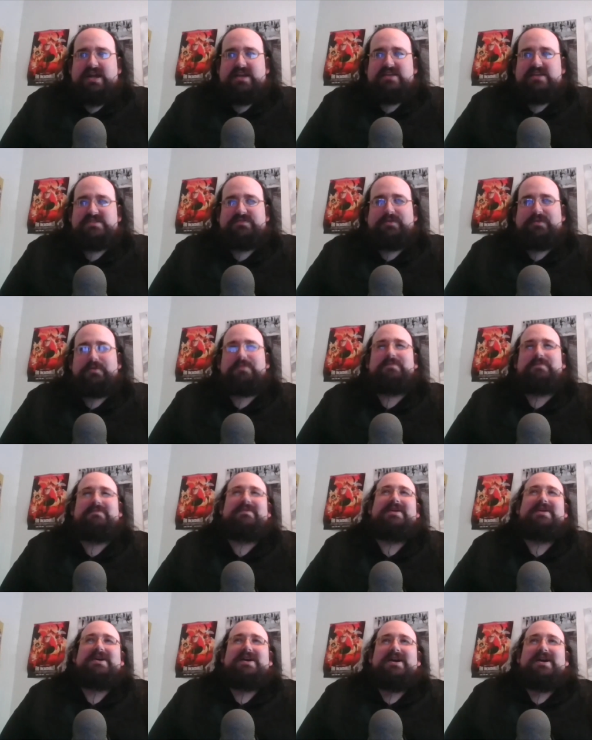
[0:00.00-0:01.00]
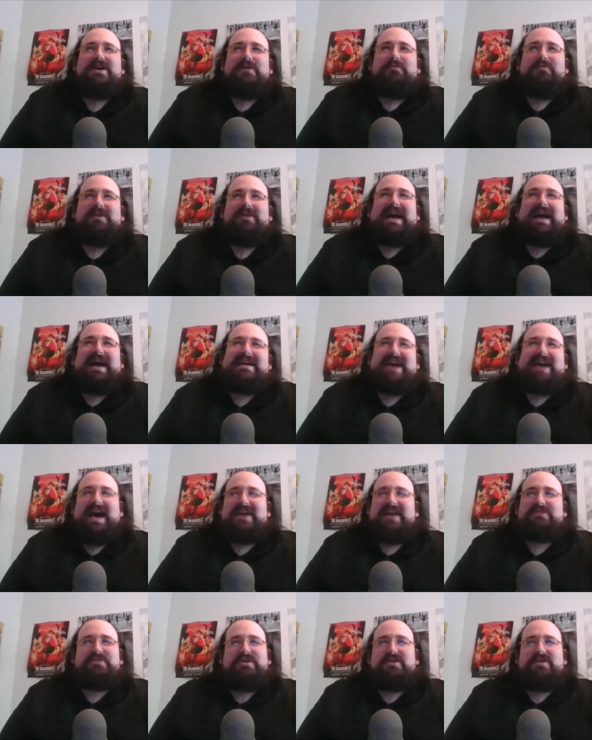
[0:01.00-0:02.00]
I guess for, well, I, I
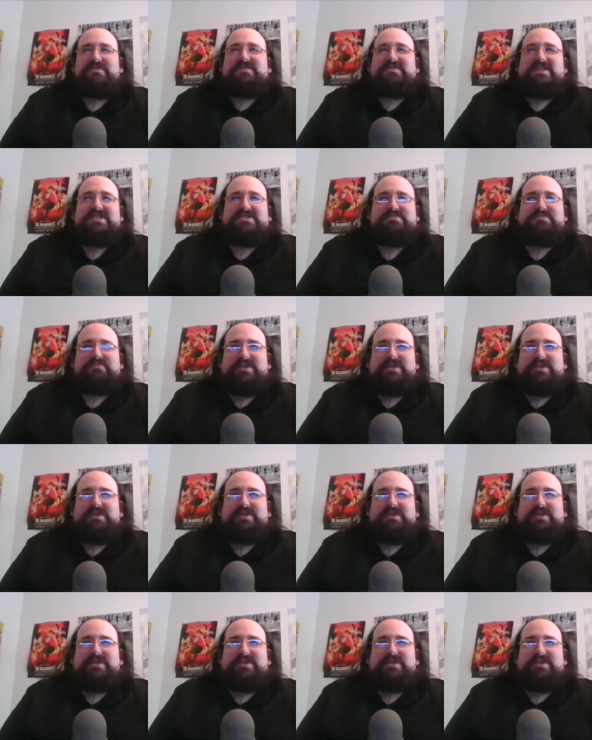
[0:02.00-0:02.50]
don't know if this